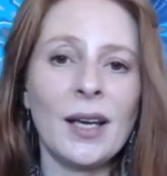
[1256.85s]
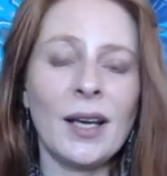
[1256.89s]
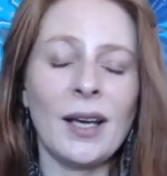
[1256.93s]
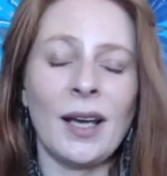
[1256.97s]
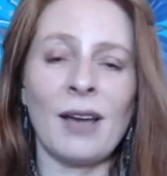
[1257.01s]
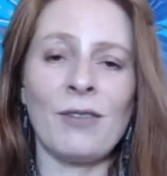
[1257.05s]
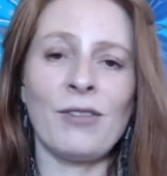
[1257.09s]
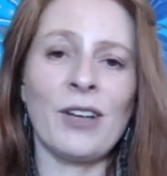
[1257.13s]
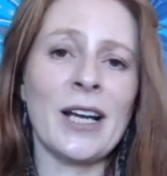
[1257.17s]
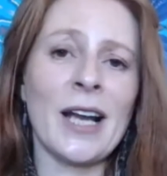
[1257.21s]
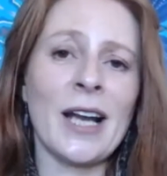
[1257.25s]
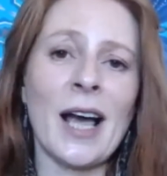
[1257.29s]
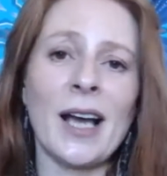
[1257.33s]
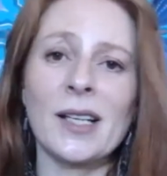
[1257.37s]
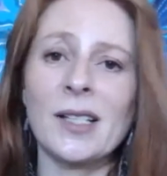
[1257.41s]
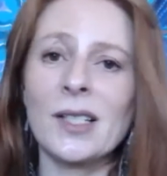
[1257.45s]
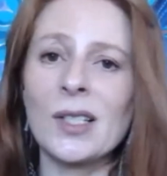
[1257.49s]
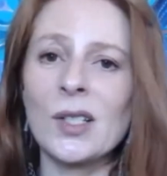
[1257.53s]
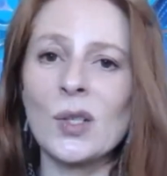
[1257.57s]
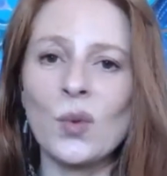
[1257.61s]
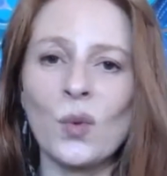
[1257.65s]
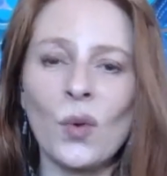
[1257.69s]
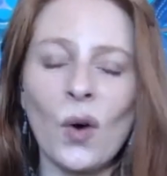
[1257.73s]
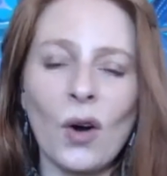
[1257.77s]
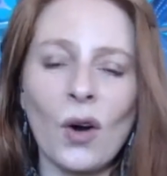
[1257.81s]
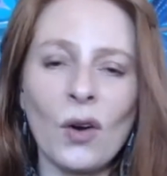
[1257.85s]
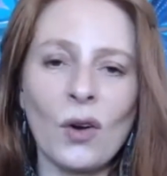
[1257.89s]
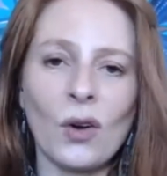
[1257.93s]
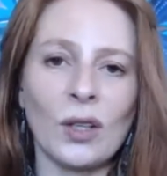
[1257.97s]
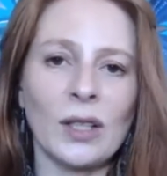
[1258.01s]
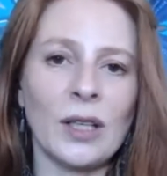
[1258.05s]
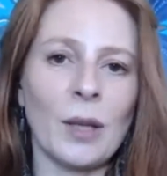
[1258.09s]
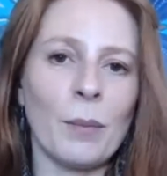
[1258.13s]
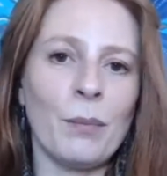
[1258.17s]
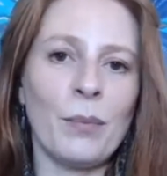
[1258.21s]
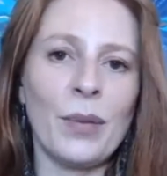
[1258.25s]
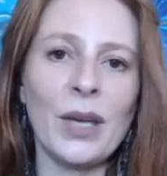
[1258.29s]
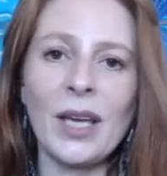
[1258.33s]
have a nice walk on
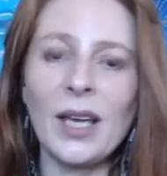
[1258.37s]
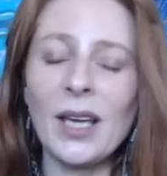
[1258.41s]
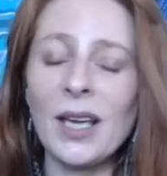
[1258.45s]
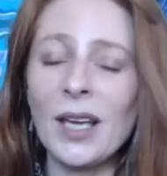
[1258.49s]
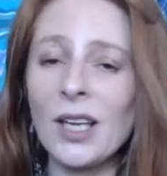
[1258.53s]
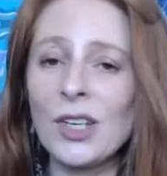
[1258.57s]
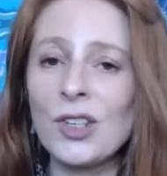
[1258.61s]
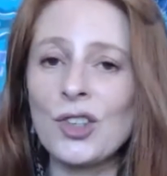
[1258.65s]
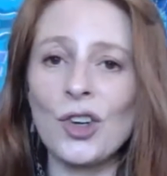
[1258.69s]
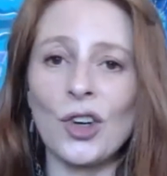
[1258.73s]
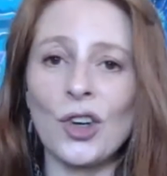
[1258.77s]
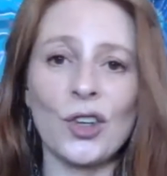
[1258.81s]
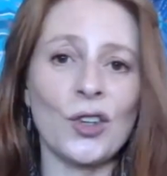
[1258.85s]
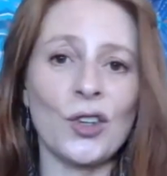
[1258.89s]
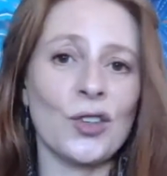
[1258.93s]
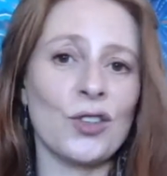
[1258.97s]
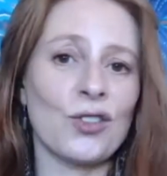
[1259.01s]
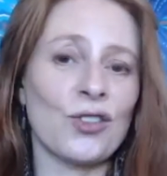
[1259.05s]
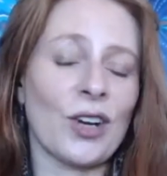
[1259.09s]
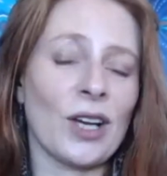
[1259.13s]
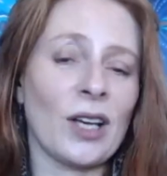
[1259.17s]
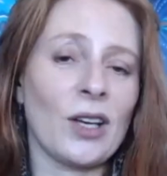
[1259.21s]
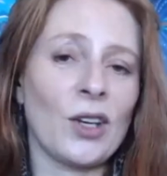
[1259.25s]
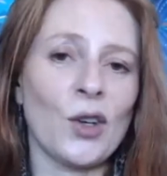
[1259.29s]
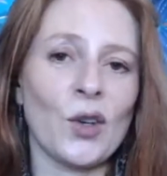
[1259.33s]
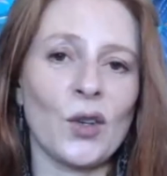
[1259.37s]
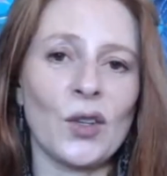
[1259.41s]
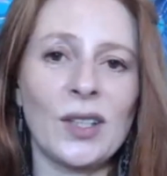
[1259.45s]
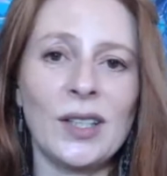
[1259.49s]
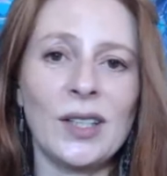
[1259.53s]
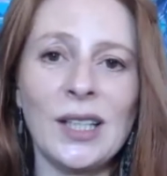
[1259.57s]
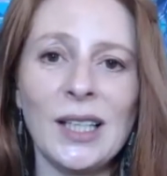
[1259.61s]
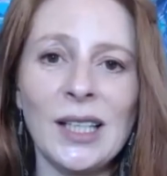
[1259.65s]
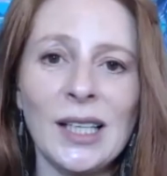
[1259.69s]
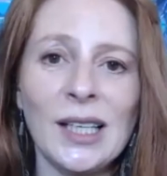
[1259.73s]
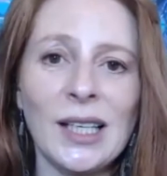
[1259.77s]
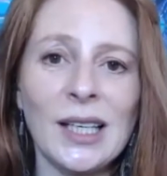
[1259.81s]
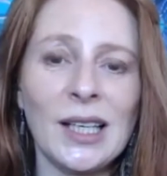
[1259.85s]
the beach, or you drink your
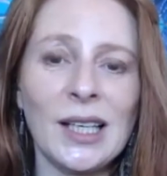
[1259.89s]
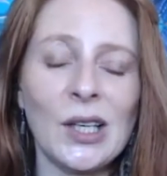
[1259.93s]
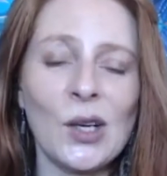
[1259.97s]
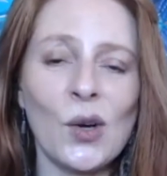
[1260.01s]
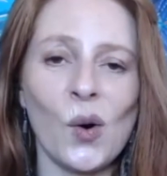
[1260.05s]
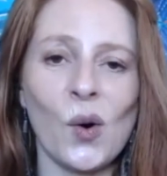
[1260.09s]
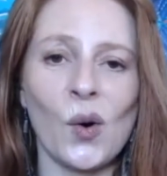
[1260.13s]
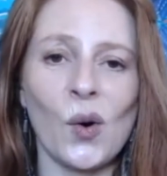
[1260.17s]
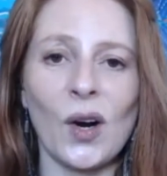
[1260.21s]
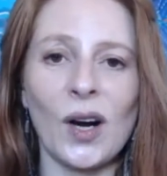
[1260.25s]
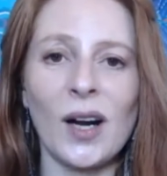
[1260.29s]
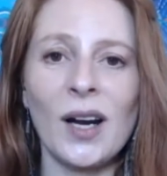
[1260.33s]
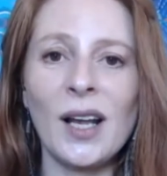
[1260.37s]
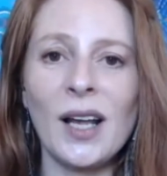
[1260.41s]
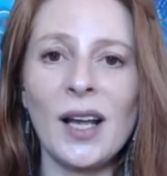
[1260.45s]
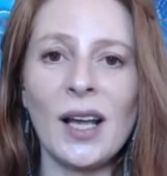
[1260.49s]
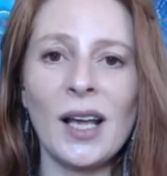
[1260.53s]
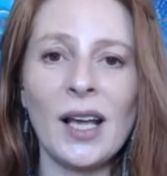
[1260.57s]
tea, or